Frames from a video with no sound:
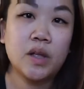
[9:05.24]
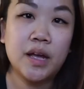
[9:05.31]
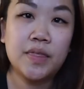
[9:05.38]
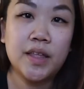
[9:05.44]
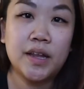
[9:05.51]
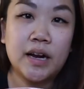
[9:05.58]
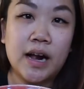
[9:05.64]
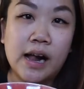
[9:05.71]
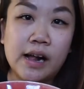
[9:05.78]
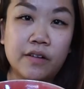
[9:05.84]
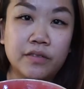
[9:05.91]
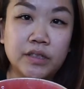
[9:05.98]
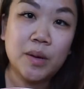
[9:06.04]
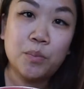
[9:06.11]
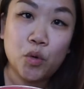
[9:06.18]
And then I
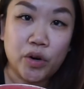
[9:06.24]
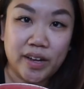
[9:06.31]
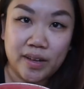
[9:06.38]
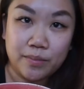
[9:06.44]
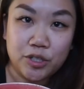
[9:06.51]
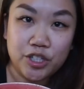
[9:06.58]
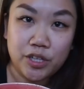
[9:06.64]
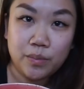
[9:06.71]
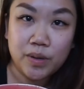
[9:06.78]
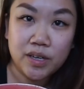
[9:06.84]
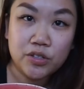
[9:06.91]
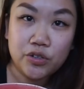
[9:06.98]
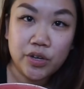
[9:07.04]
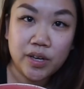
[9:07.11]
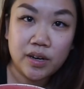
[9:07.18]
have more kimchi
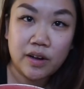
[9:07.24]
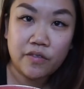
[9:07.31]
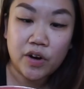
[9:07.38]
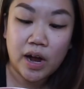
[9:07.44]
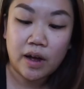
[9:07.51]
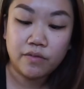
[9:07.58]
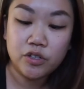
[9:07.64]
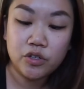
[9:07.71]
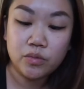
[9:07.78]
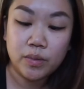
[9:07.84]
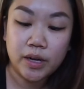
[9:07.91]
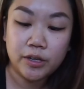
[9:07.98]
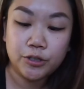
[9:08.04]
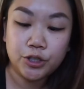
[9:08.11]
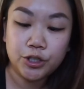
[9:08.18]
because you can never have too
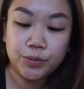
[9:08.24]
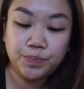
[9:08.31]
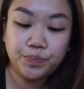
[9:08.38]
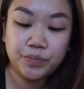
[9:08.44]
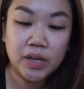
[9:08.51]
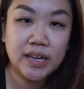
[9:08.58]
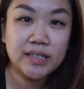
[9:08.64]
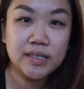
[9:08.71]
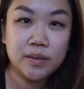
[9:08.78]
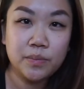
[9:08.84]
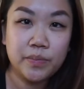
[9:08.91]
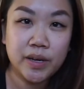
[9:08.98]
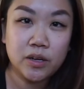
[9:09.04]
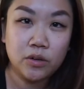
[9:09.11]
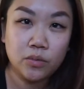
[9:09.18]
much, and
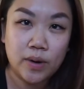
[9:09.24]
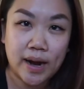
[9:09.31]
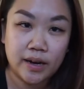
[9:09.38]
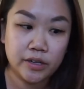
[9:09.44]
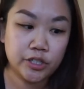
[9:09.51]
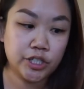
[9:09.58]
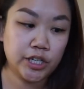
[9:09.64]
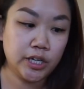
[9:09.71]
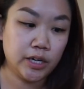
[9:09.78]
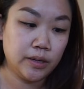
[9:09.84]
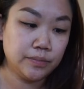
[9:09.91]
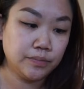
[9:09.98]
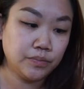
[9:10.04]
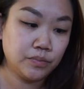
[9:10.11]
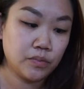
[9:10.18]
some pickled radish
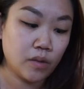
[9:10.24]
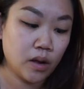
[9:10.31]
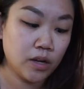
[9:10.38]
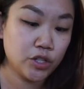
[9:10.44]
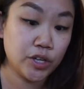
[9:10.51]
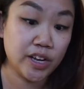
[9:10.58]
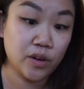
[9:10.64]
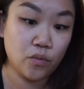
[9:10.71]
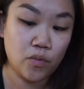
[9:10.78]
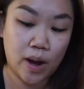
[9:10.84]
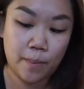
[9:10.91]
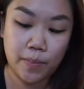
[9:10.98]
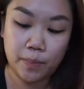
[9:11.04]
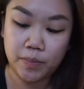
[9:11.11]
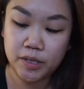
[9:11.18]
here so I can
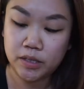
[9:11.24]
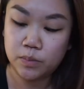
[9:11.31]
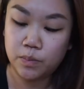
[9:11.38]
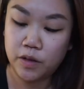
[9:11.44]
wrap up this